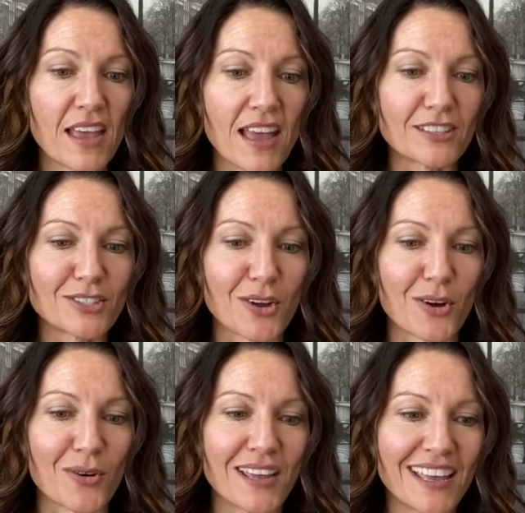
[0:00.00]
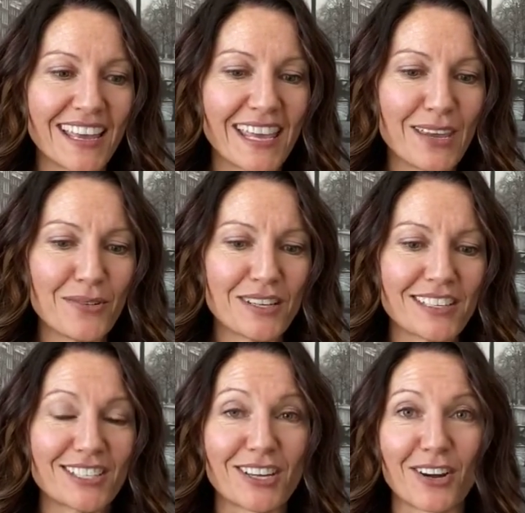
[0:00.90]
And so he
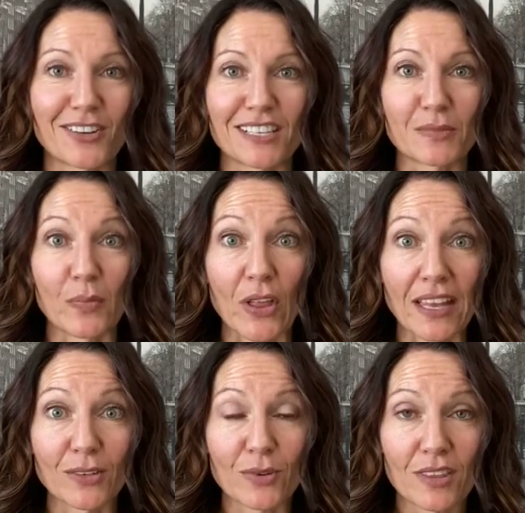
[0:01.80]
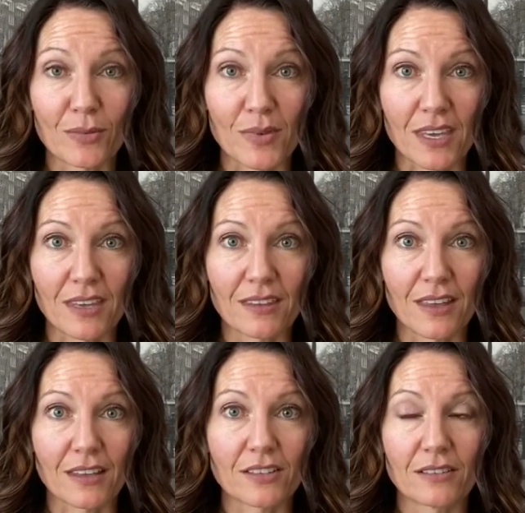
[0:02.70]
shared this blend with me
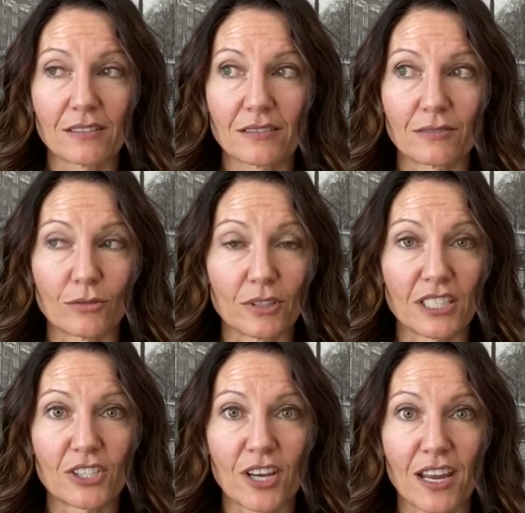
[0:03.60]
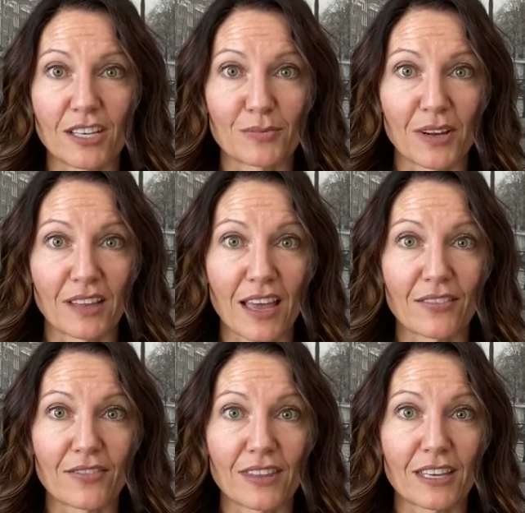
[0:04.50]
that really changed my life,
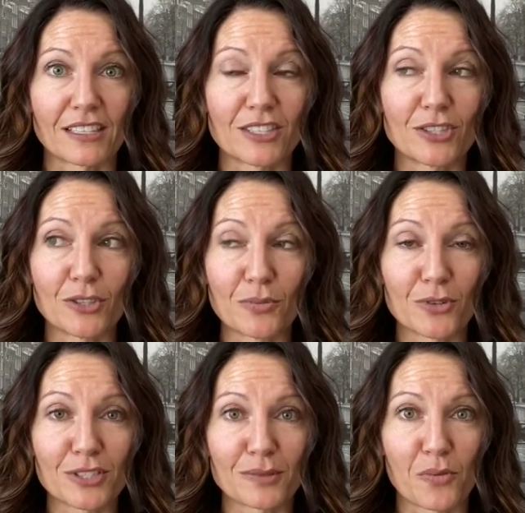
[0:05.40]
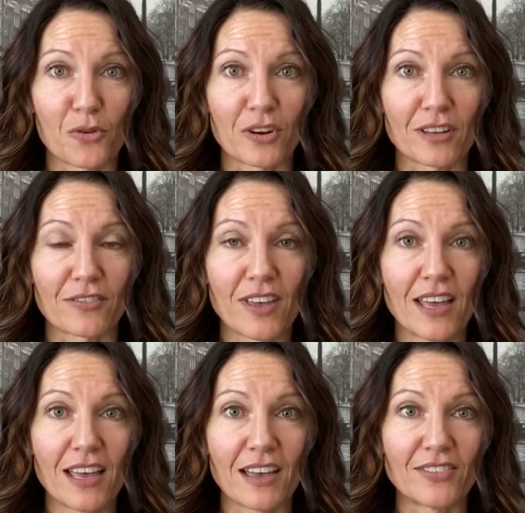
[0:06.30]
that is super supportive
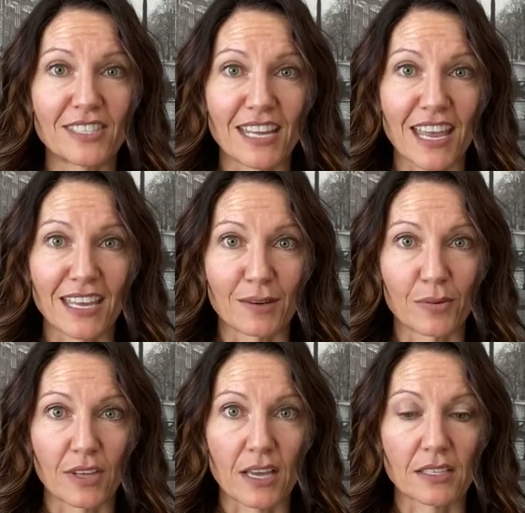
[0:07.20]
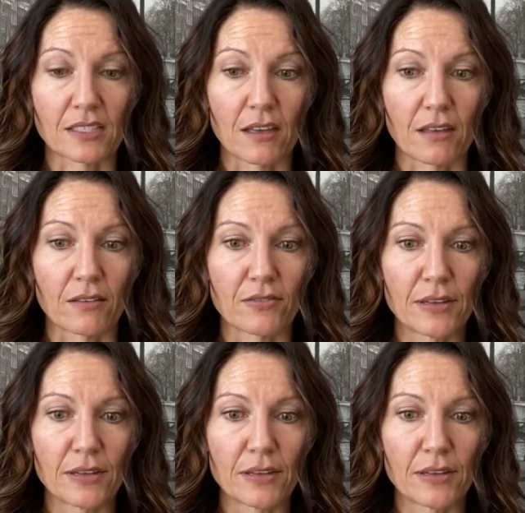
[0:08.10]
of staying in a place of